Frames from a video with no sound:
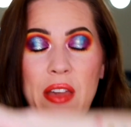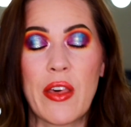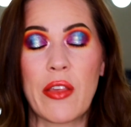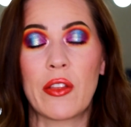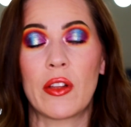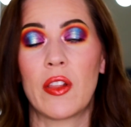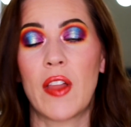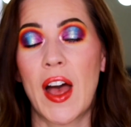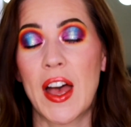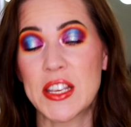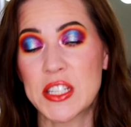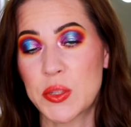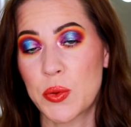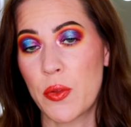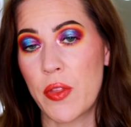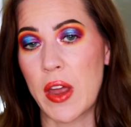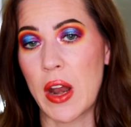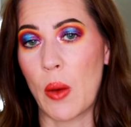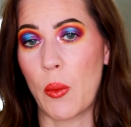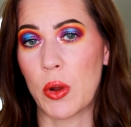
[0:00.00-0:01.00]
then the last one
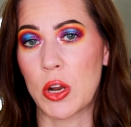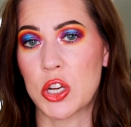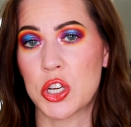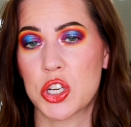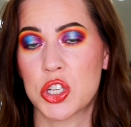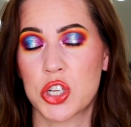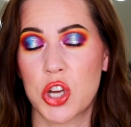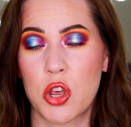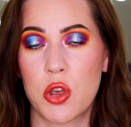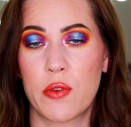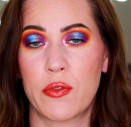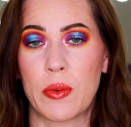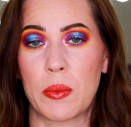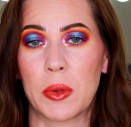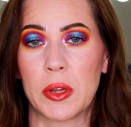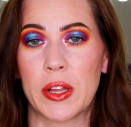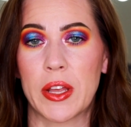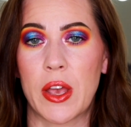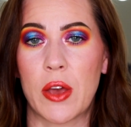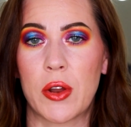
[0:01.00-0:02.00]
that I wanted to show you from
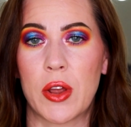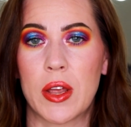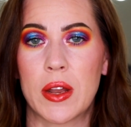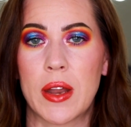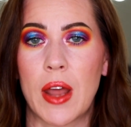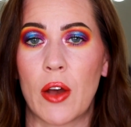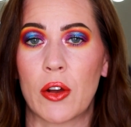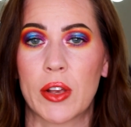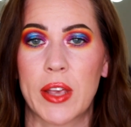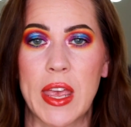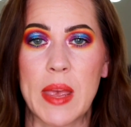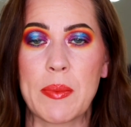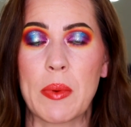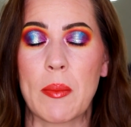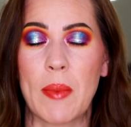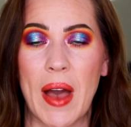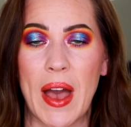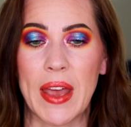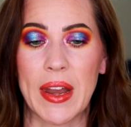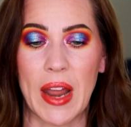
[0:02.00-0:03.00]
Cleona, now keep in
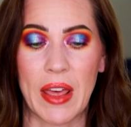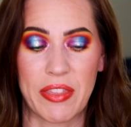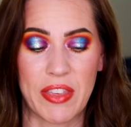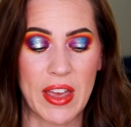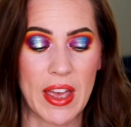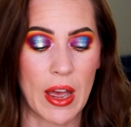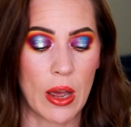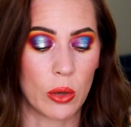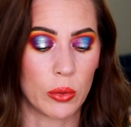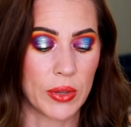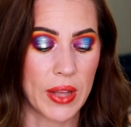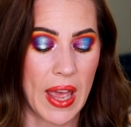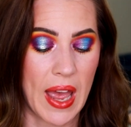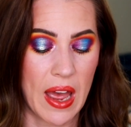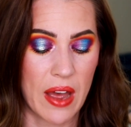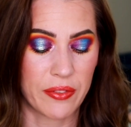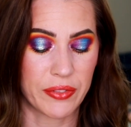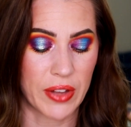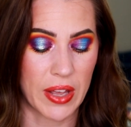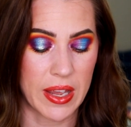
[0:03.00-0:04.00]
mind, I think I only
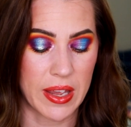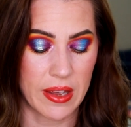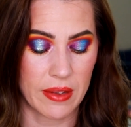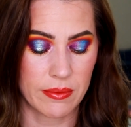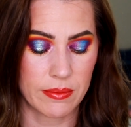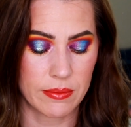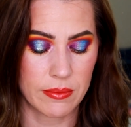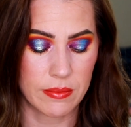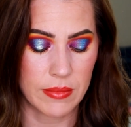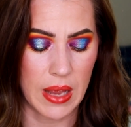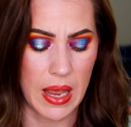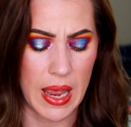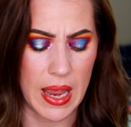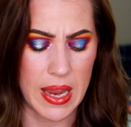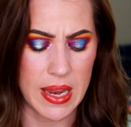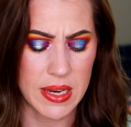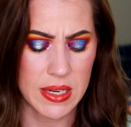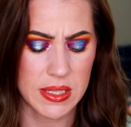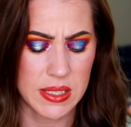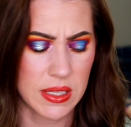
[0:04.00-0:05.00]
have like
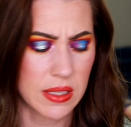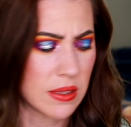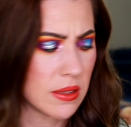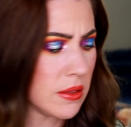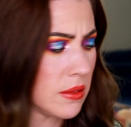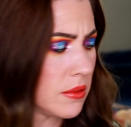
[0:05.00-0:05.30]
eight